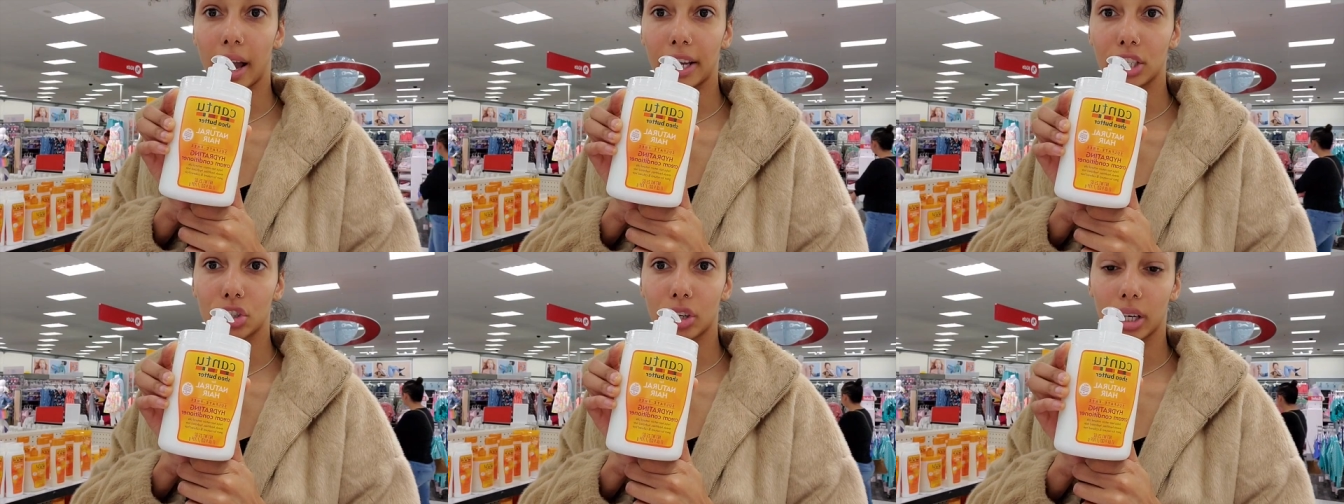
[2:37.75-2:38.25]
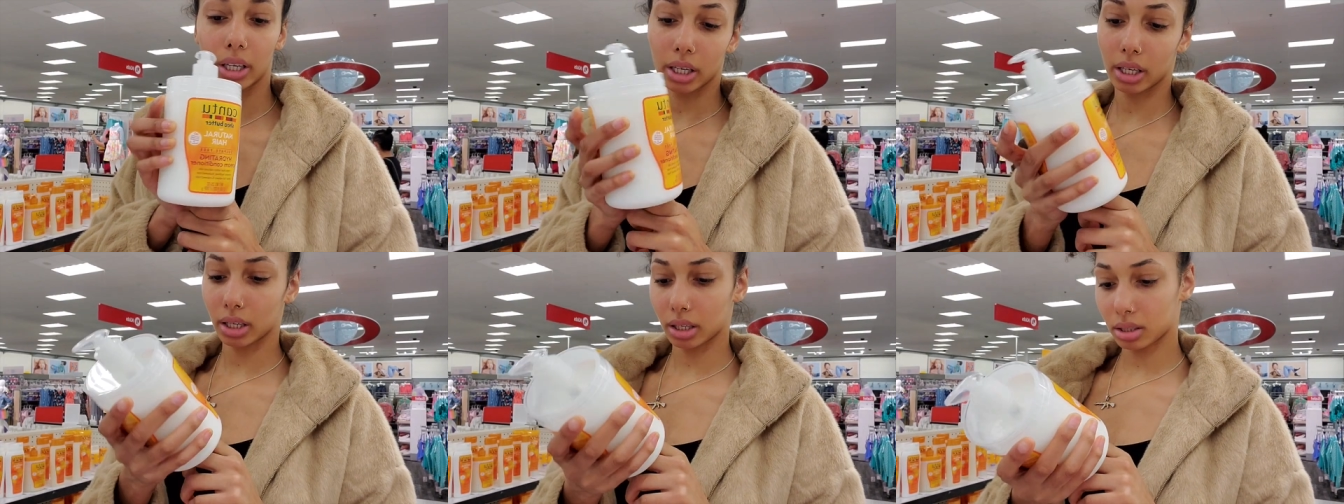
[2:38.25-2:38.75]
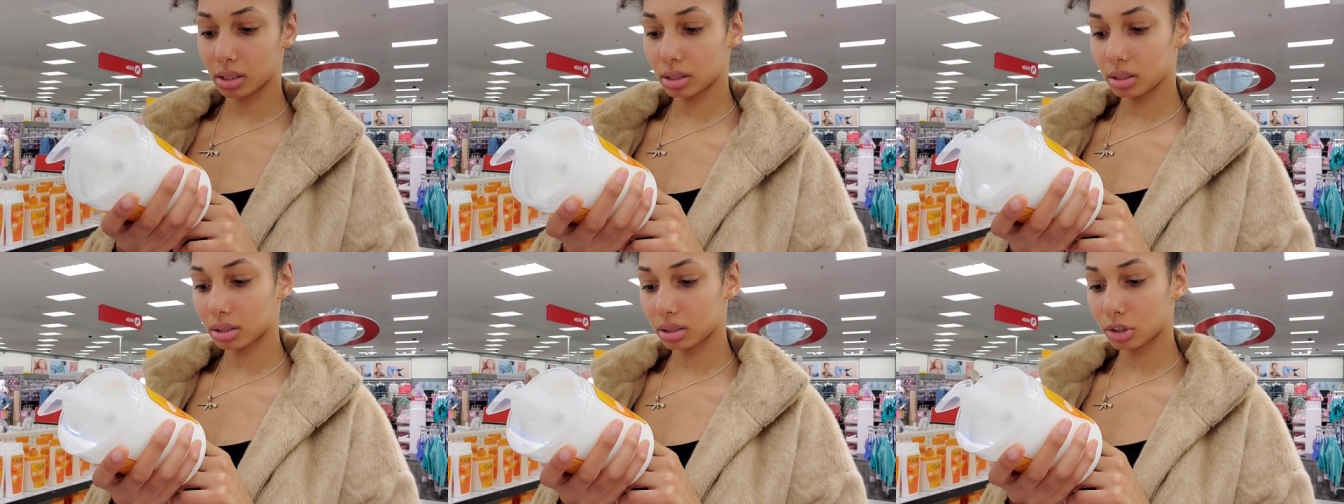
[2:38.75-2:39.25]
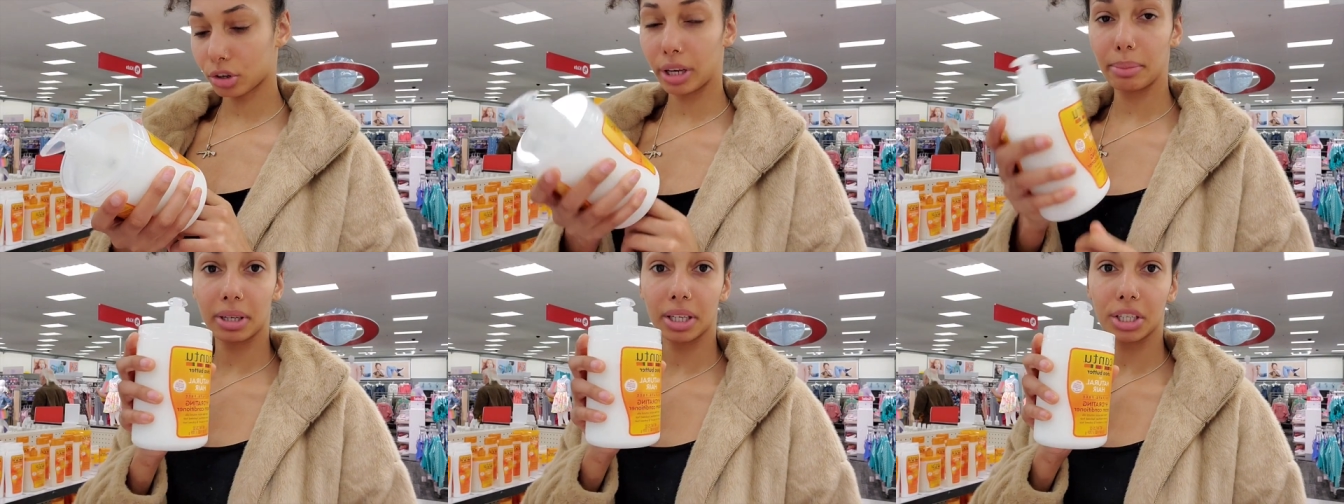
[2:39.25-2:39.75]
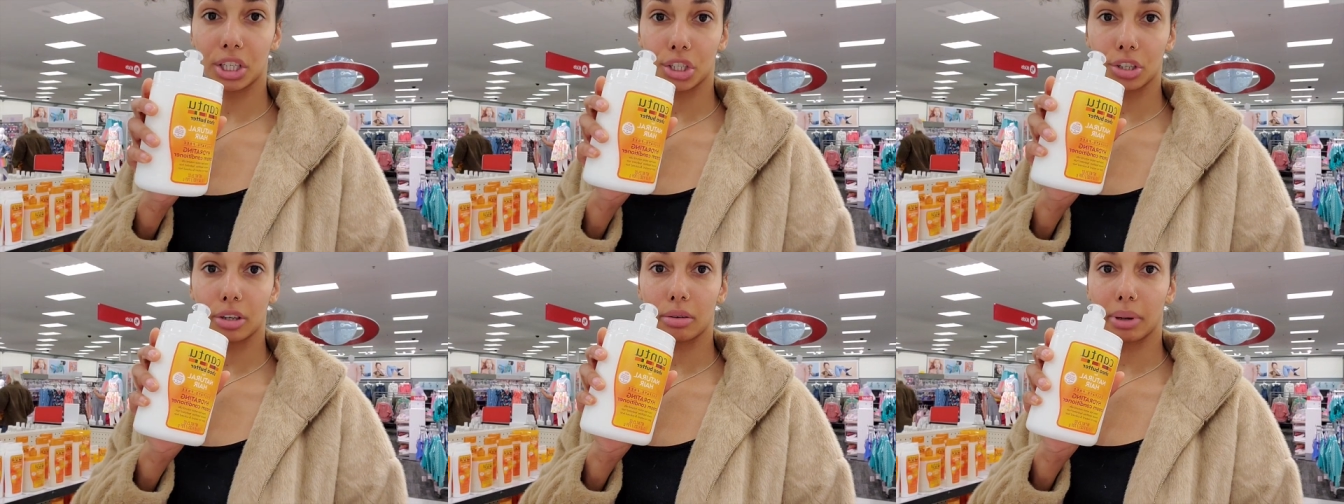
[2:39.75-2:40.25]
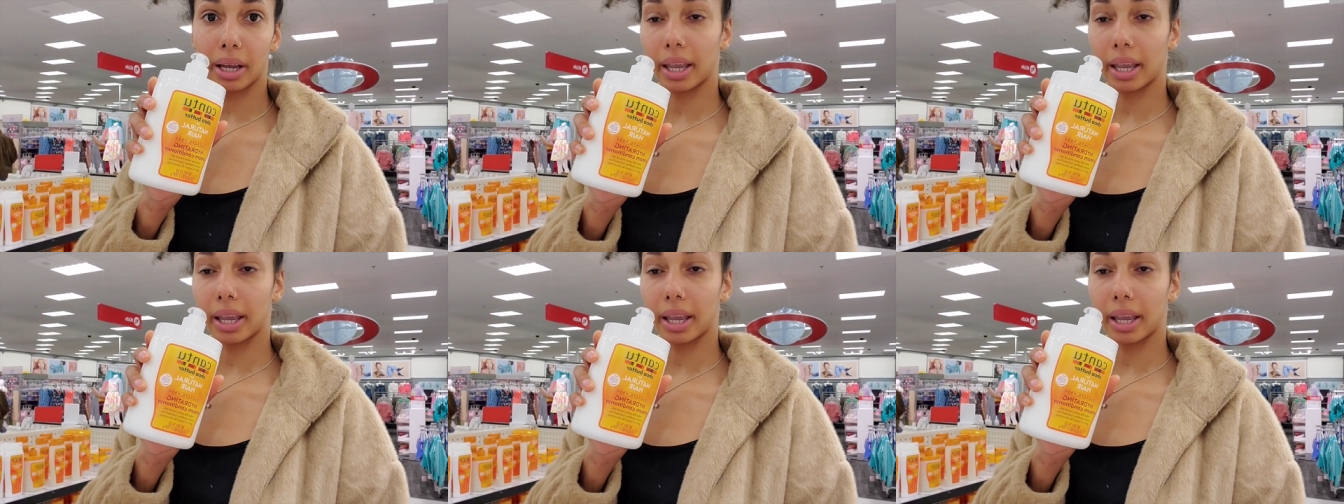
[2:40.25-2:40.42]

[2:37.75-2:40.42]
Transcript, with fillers: Hydrating Cream Conditioner by